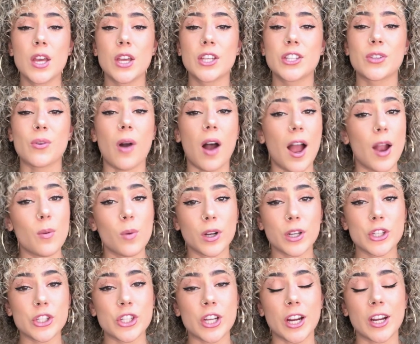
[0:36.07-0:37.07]
So I
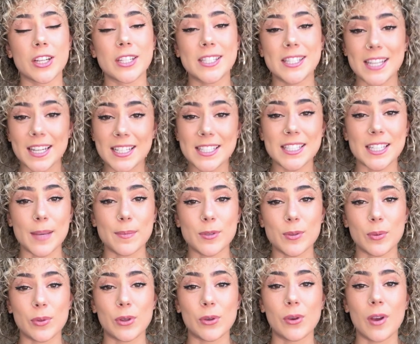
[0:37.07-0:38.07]
want to share 6 tips
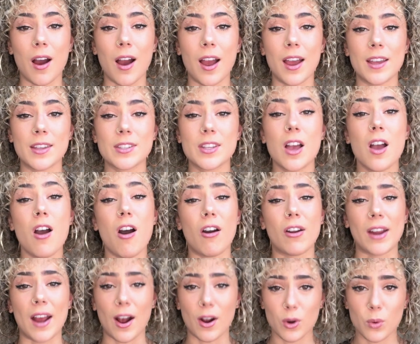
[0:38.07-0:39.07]
with you guys
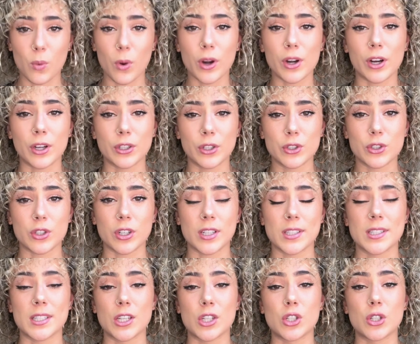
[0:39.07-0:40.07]
on how to work on your
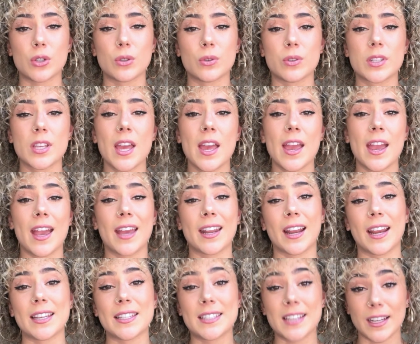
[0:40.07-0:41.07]
trust issues and
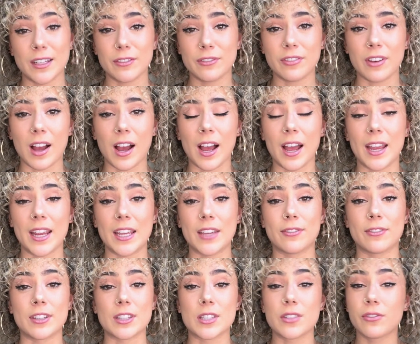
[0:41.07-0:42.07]
identify
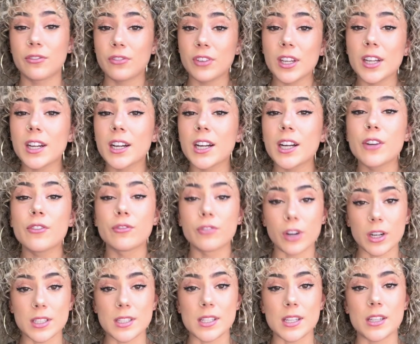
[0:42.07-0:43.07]
if it's fear
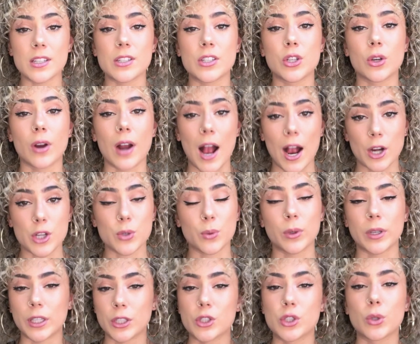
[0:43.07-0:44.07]
versus your
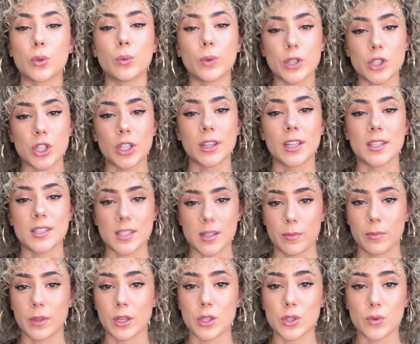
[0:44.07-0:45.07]
actual intuition that
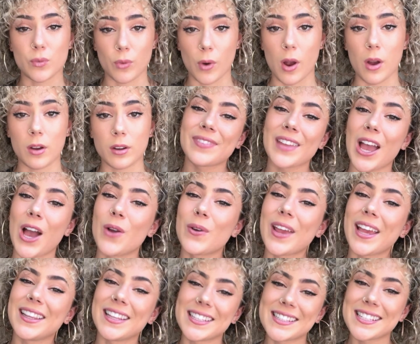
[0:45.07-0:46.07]
something's wrong.
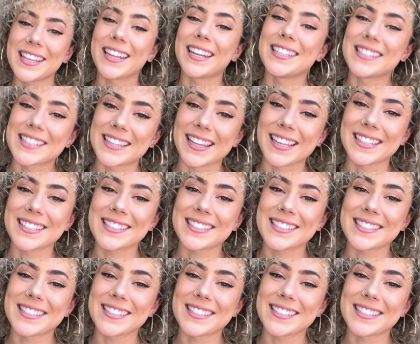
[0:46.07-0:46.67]
Okay, let's get into this.